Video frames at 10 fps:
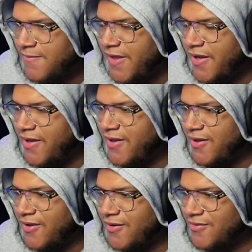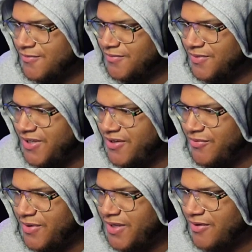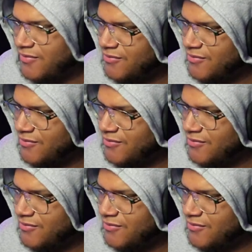Damn. Kiwi.